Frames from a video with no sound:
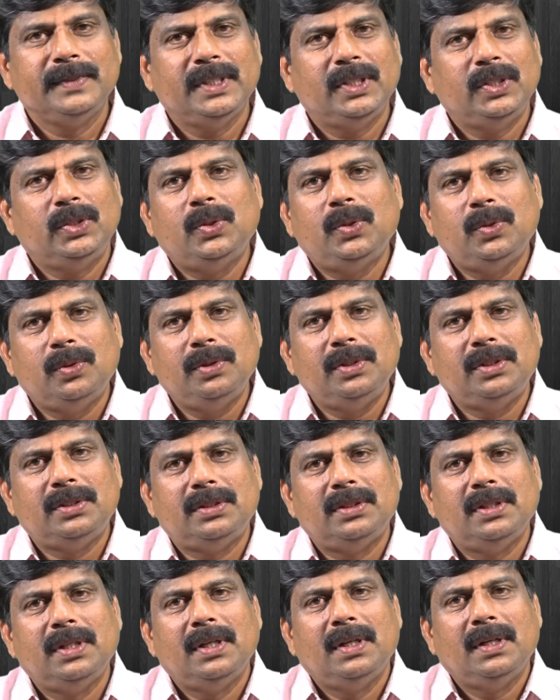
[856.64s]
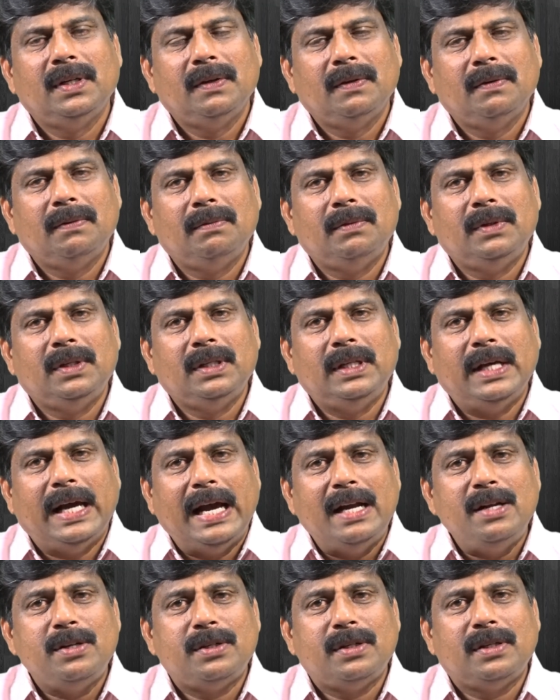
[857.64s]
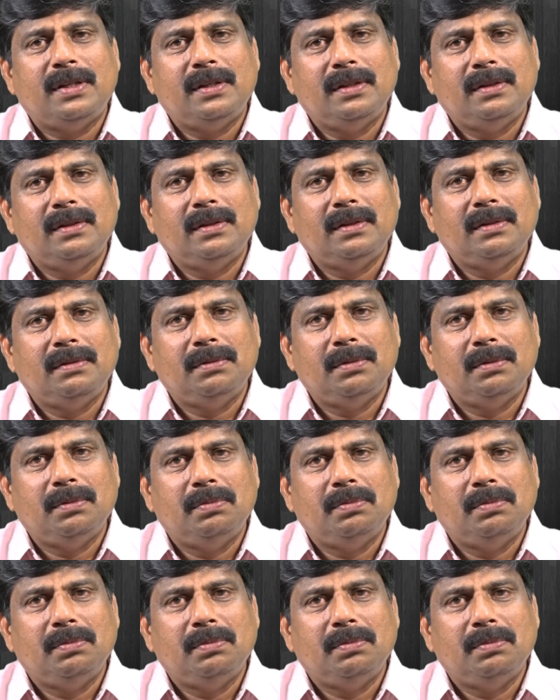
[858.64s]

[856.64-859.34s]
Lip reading: So the answer, the